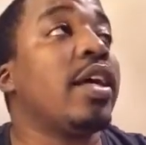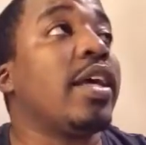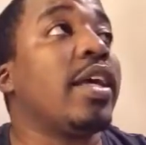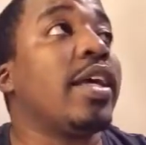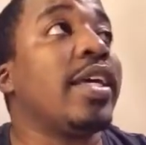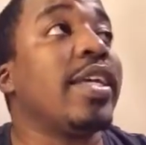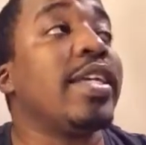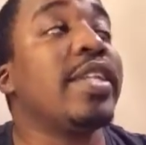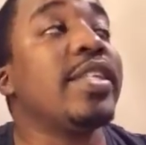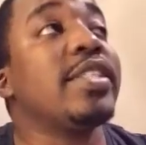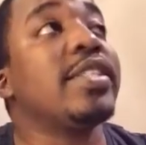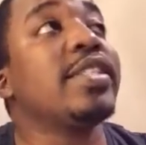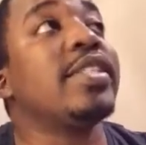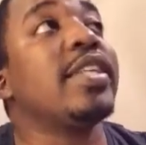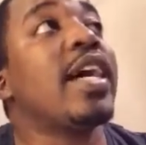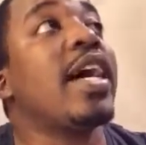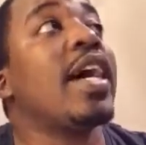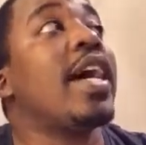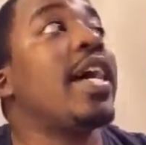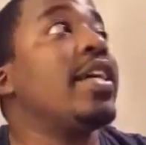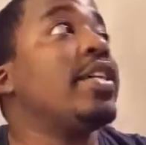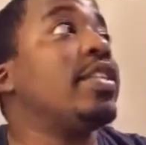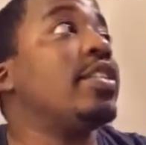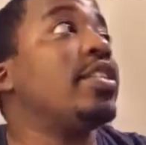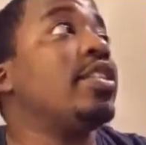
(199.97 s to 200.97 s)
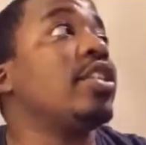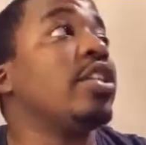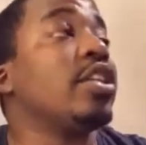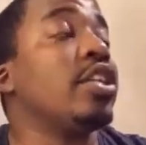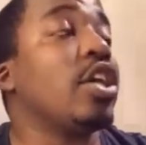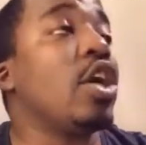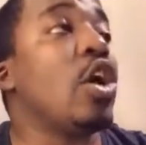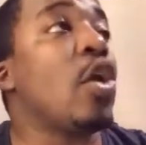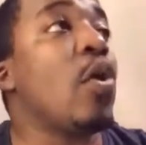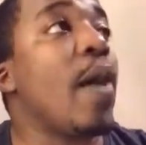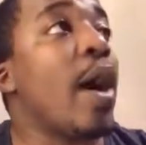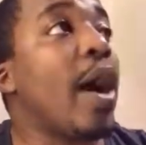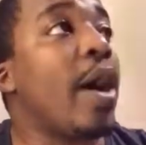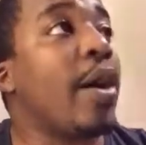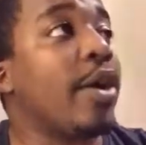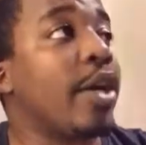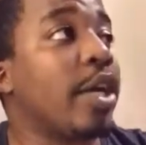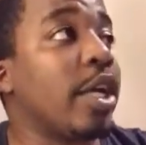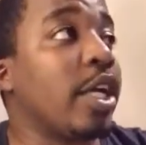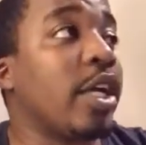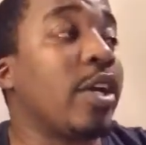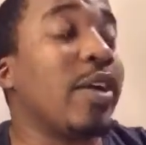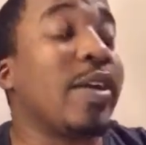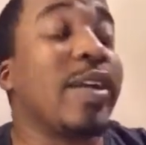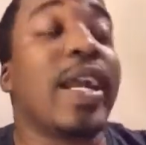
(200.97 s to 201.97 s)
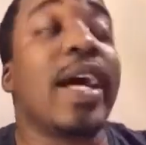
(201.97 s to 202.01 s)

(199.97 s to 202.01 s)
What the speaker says: he decides to go out here,